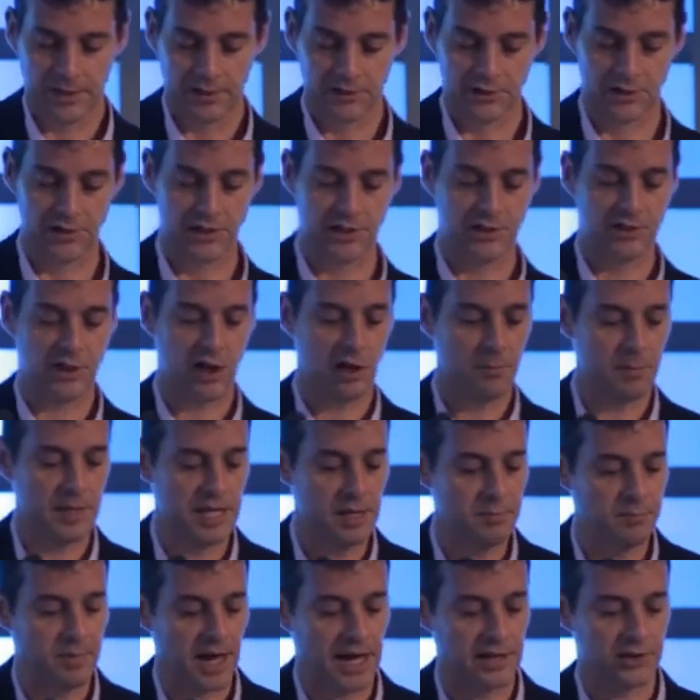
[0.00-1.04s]
to determine the
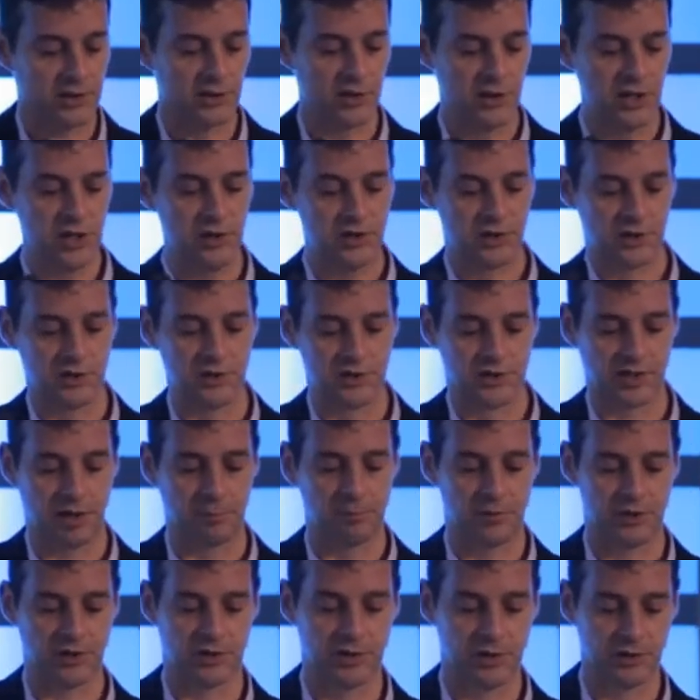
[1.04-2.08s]
impact on news
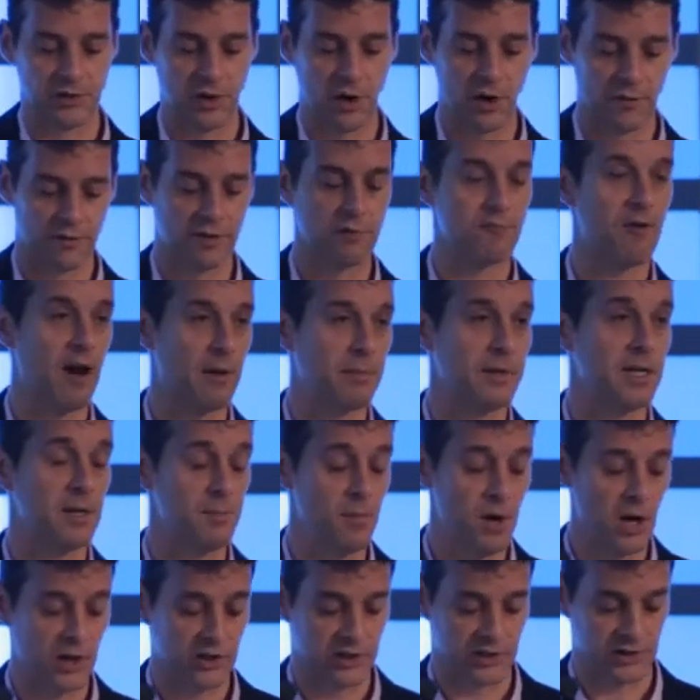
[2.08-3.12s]
consumption of the rapid
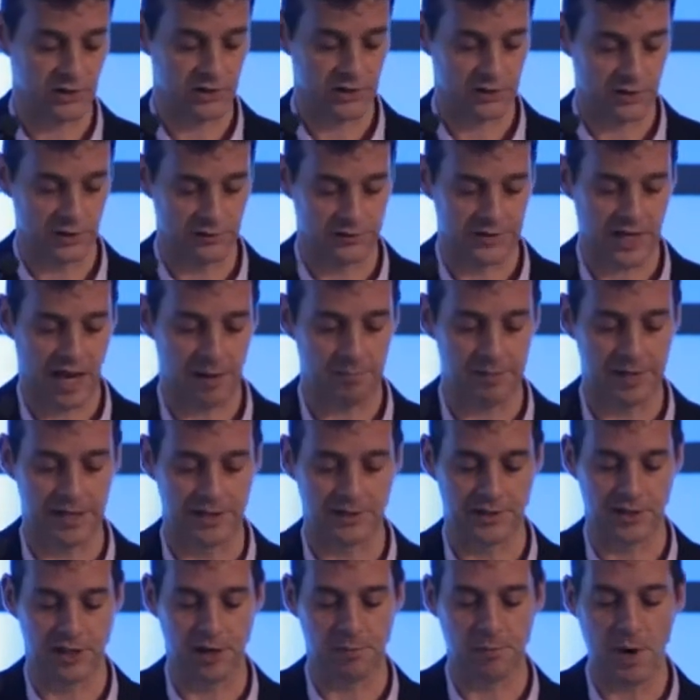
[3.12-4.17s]
emergence of
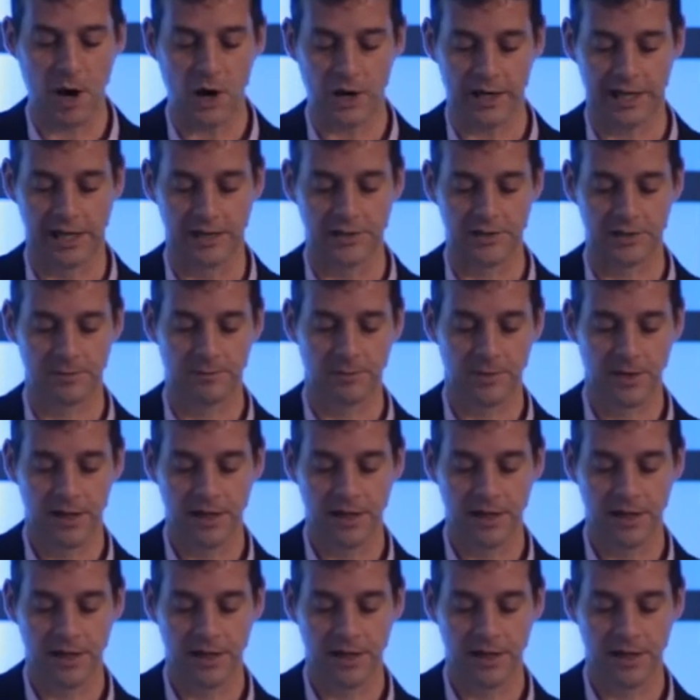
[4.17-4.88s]
tablets in our market.